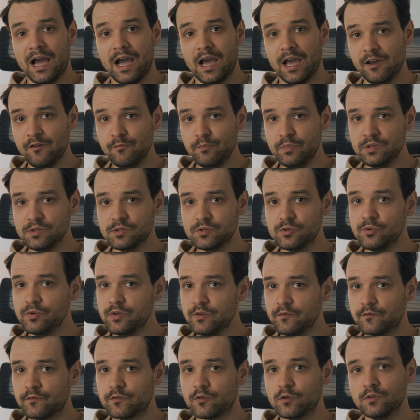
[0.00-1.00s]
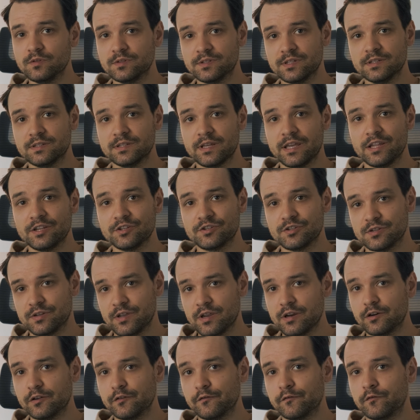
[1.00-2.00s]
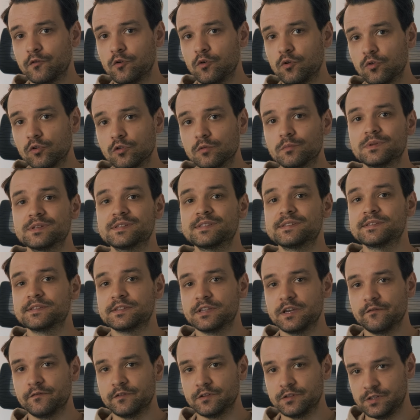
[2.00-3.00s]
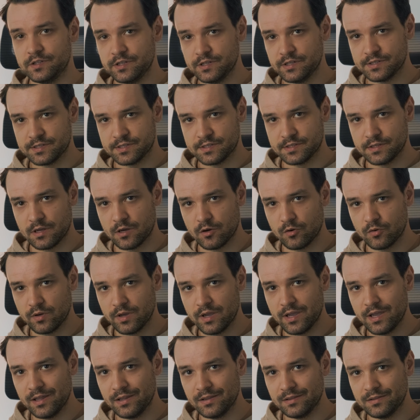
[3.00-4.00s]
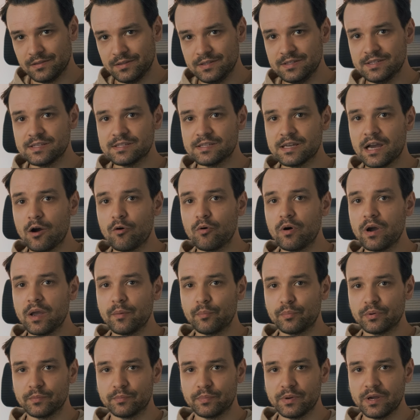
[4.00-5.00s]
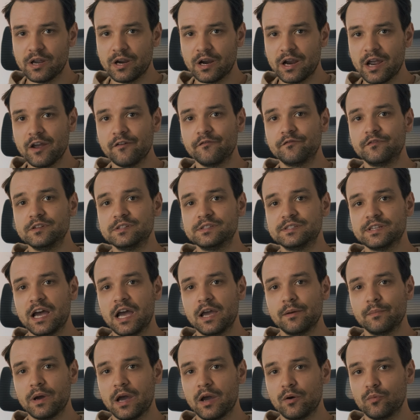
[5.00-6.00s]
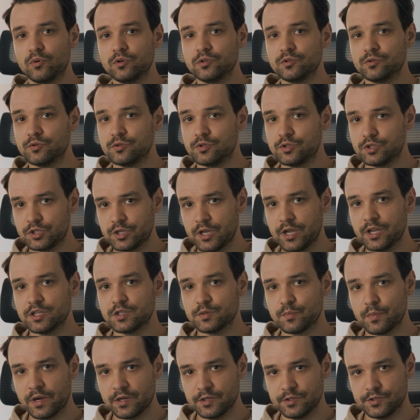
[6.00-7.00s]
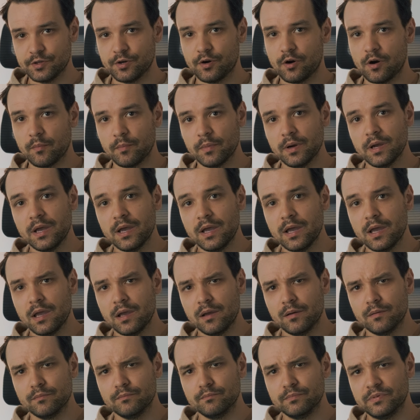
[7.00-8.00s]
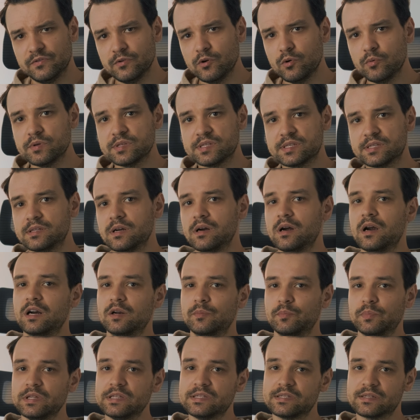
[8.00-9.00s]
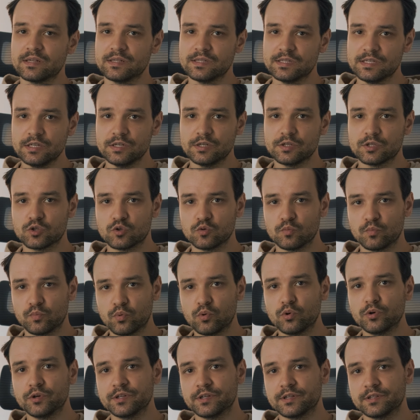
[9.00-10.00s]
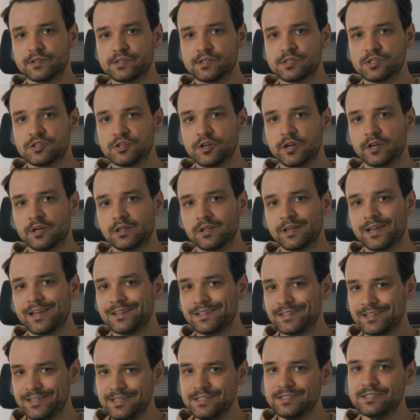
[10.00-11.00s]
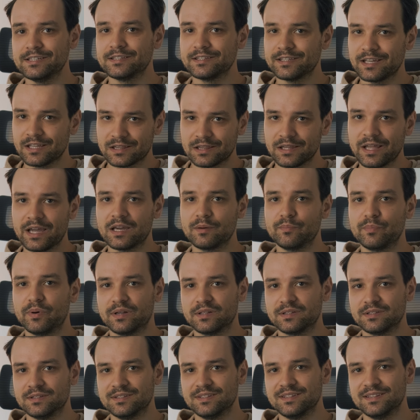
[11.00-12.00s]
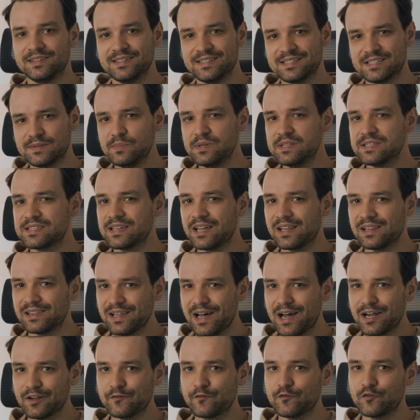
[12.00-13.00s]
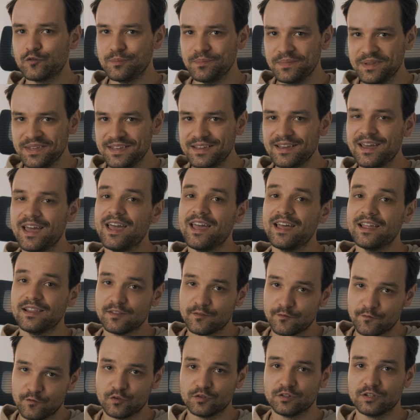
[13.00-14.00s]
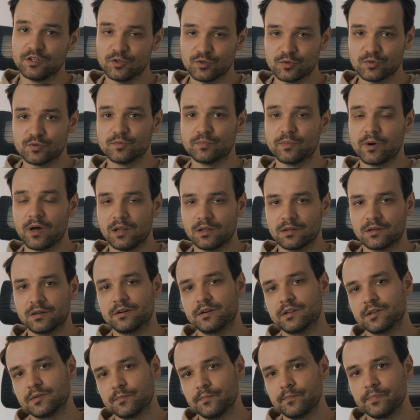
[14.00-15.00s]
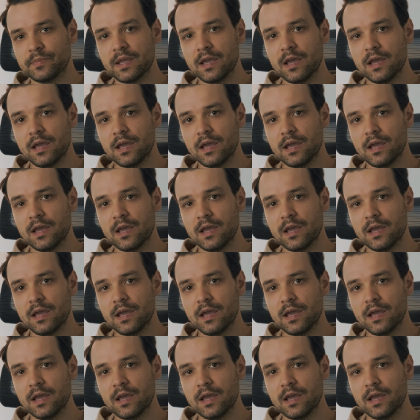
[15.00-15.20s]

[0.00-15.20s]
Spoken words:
I've been doing front-end engineering for almost 7 years now, and this is how I prepare every time I want to change my job. Before we start, please consider supporting this channel and hitting that like button. This means a lot for me and for the YouTube algorithm.